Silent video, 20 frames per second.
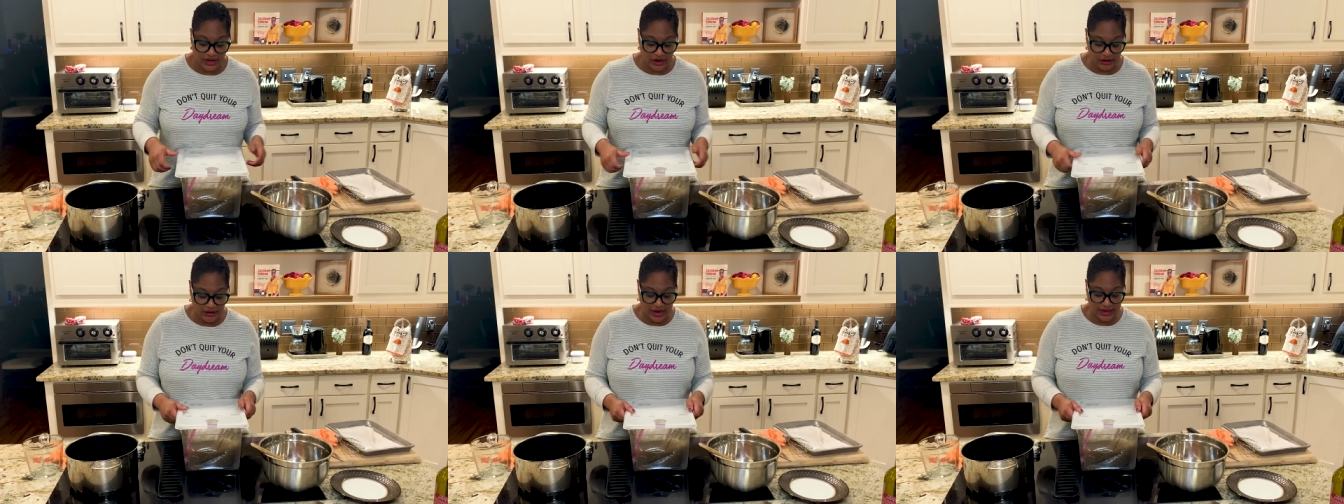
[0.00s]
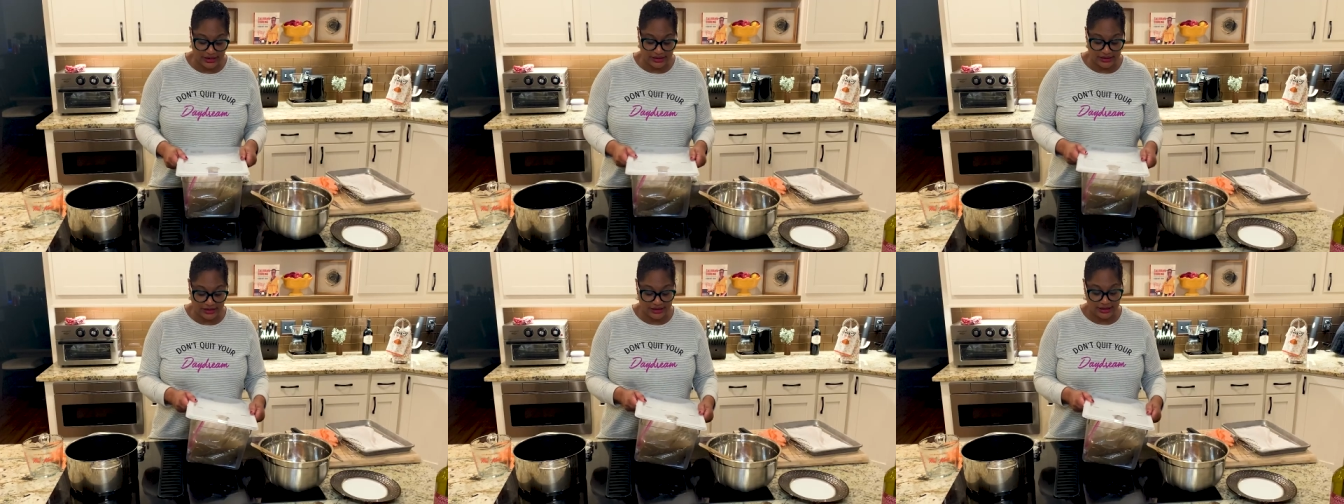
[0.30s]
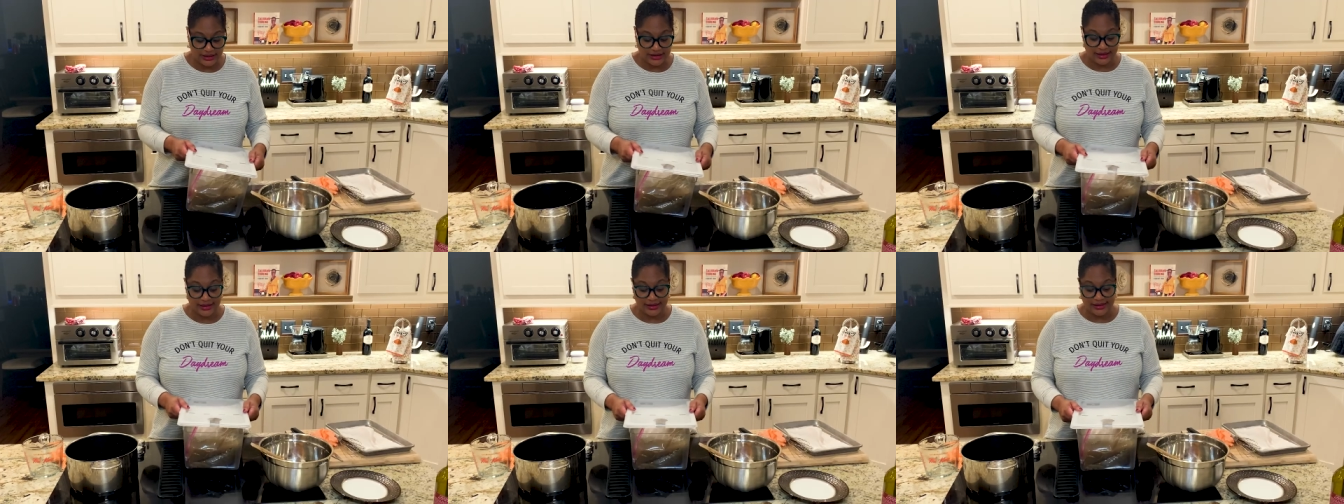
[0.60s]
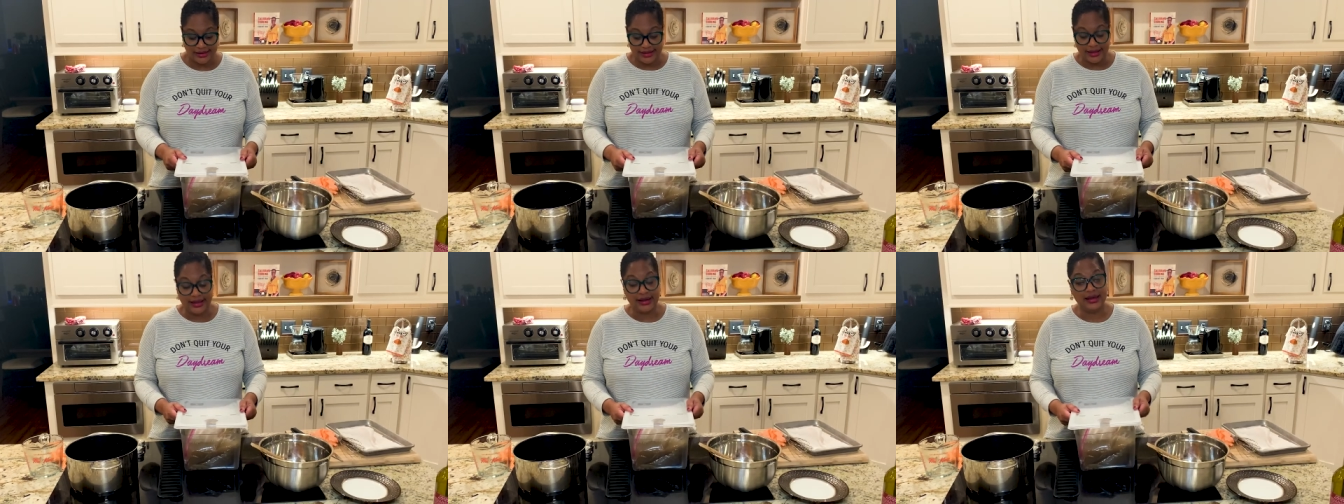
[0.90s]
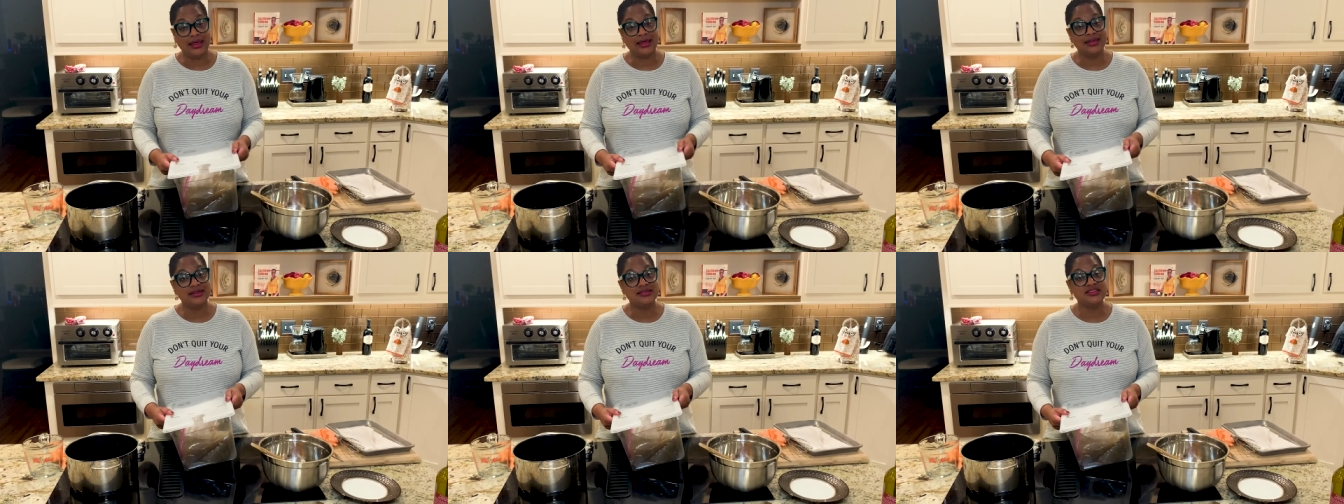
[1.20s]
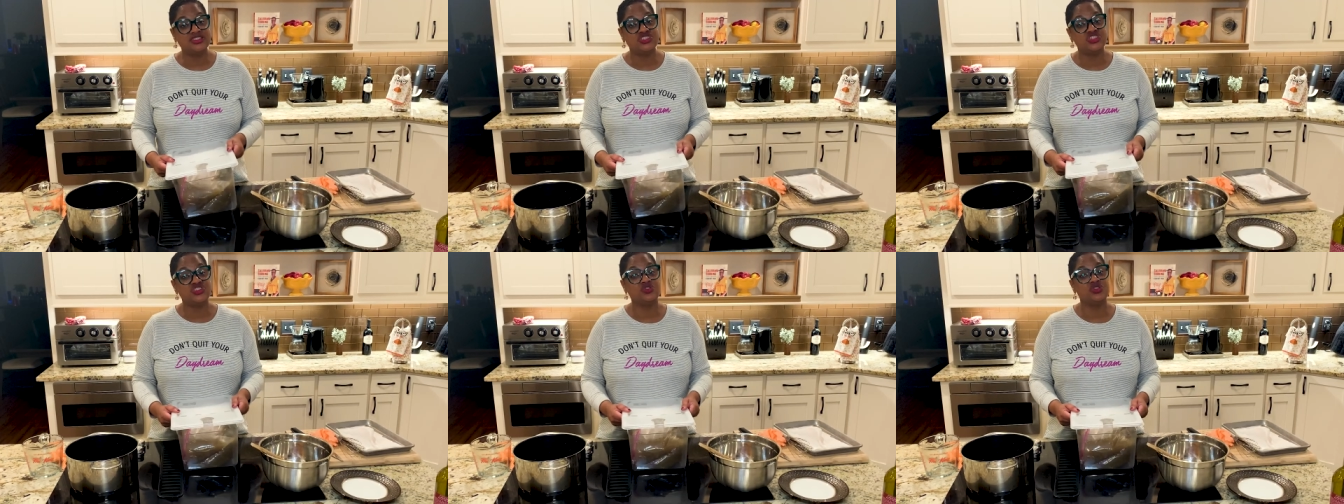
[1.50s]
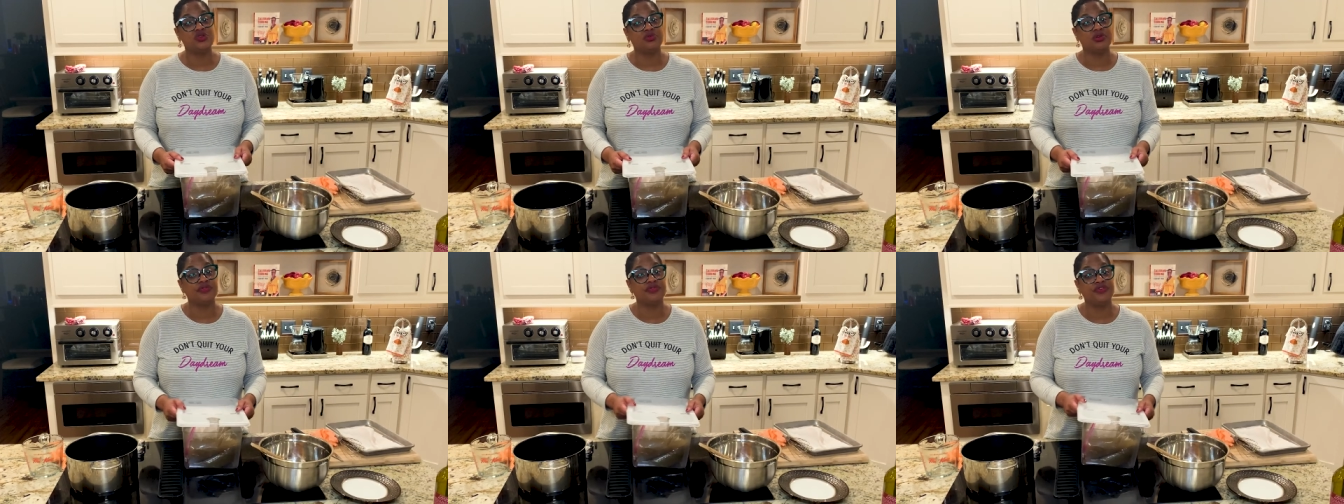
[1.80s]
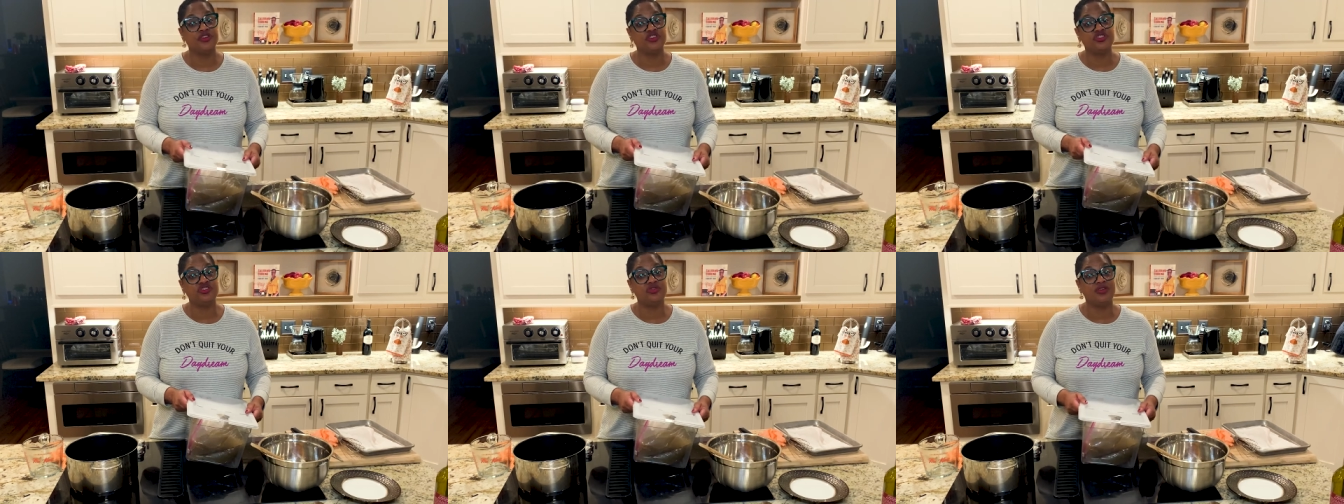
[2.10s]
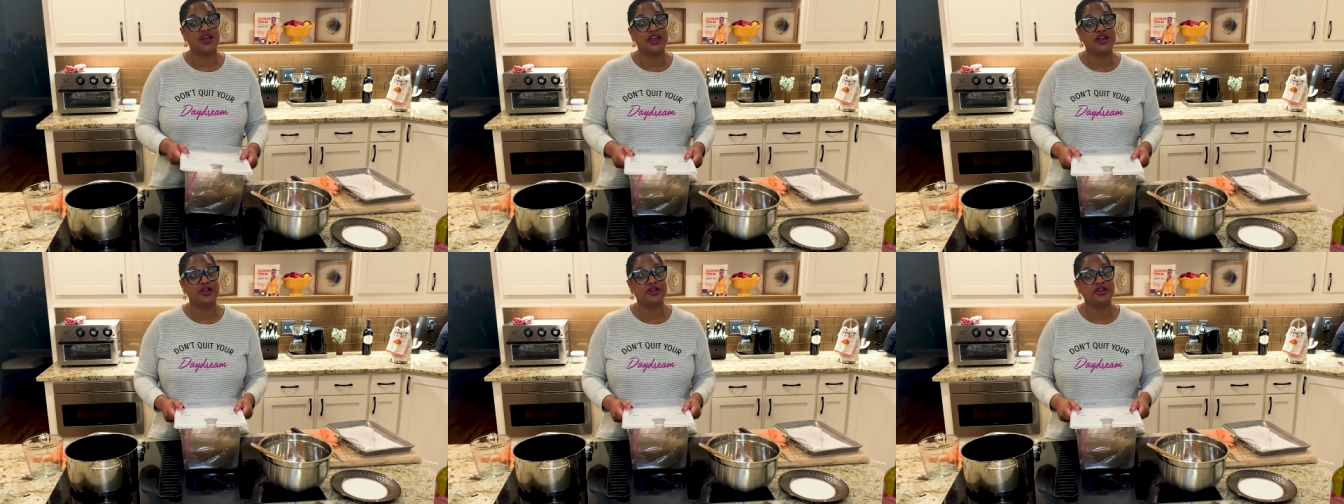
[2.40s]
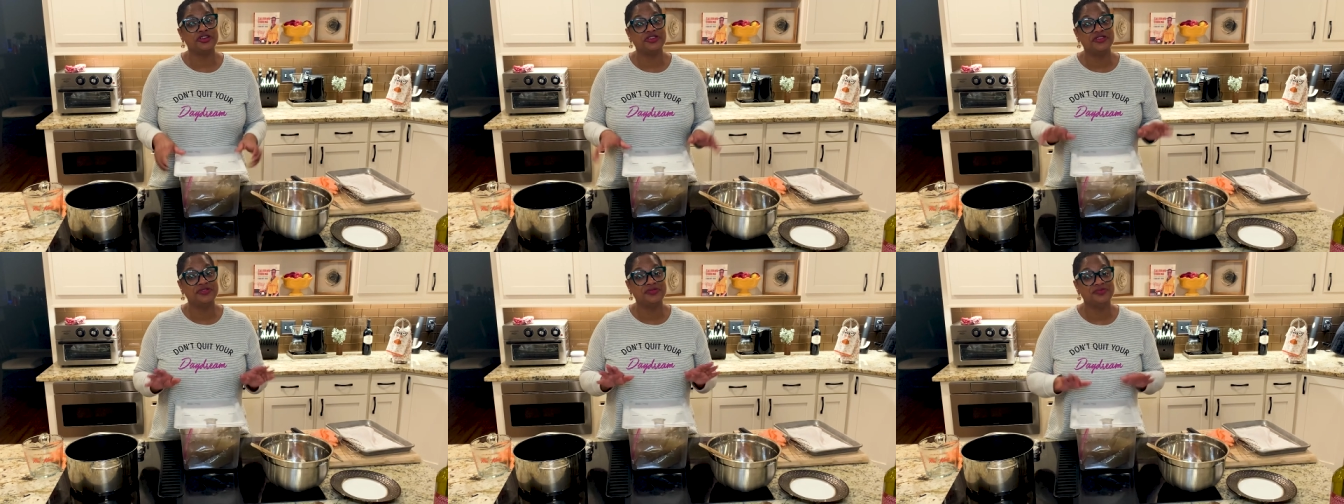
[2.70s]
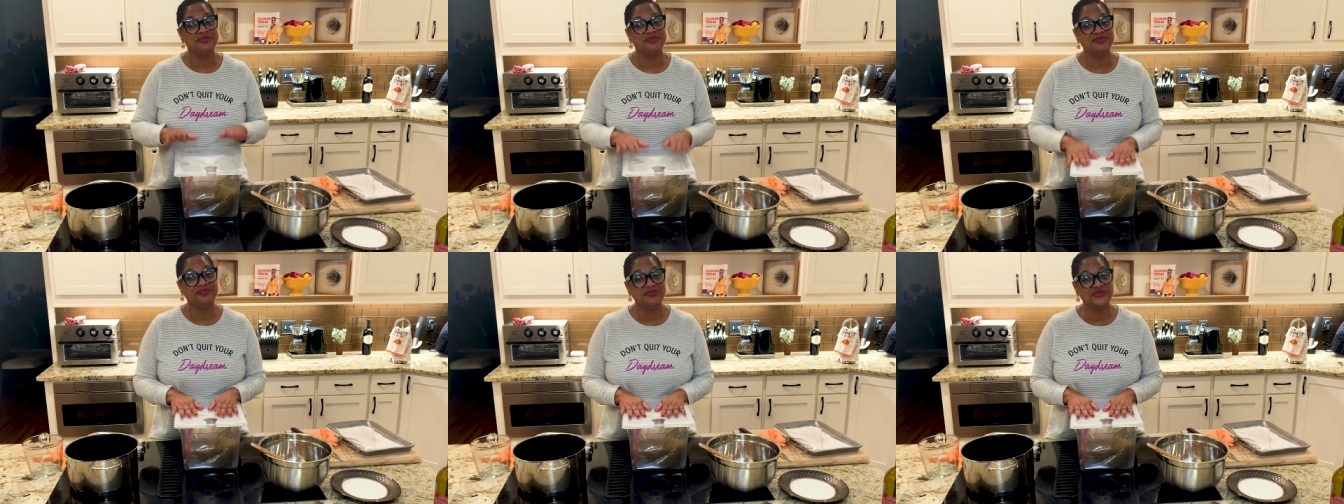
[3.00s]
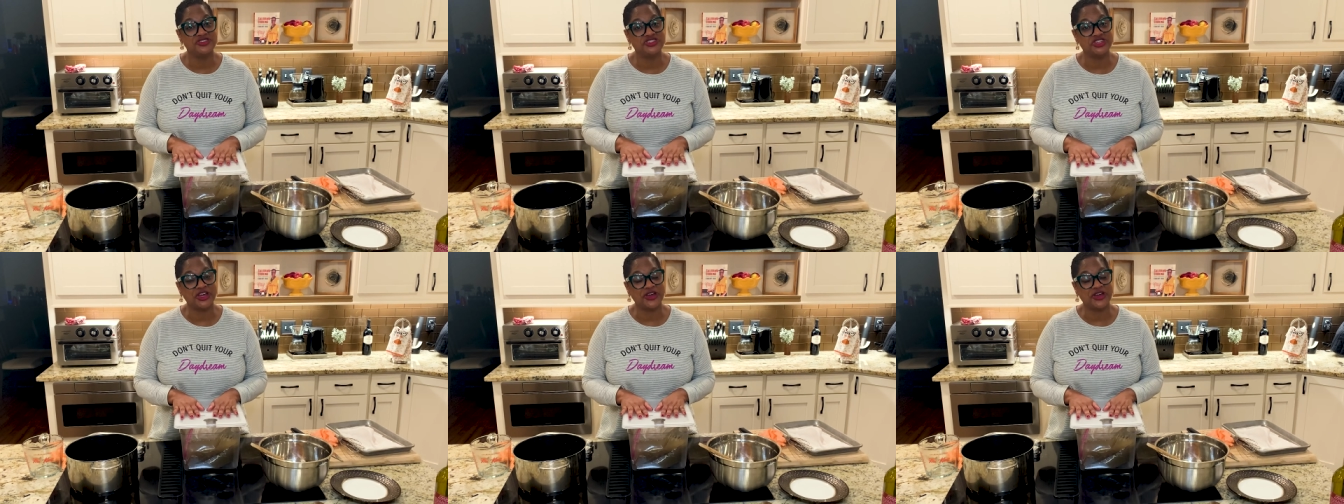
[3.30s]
All right, into the refrigerator, she